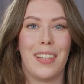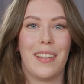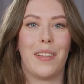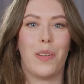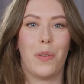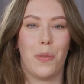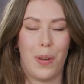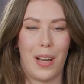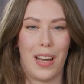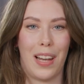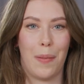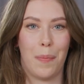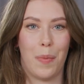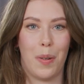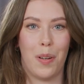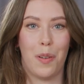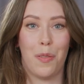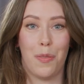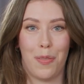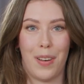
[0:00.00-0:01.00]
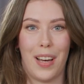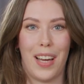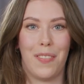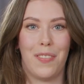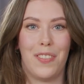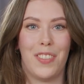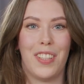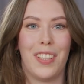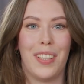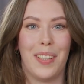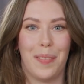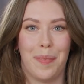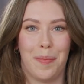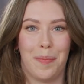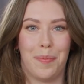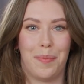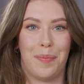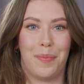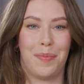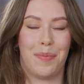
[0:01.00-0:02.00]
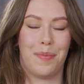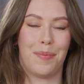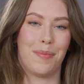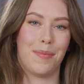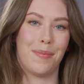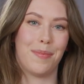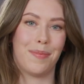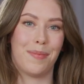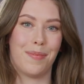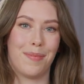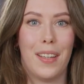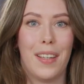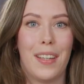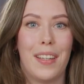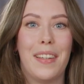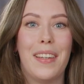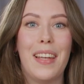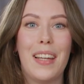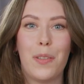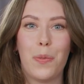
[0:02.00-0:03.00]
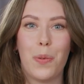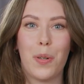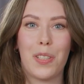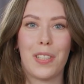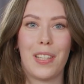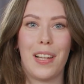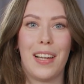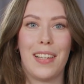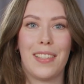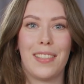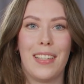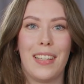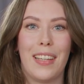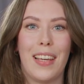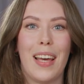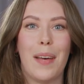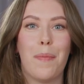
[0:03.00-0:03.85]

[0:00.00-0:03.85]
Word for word: in the realm of five G. Network slicing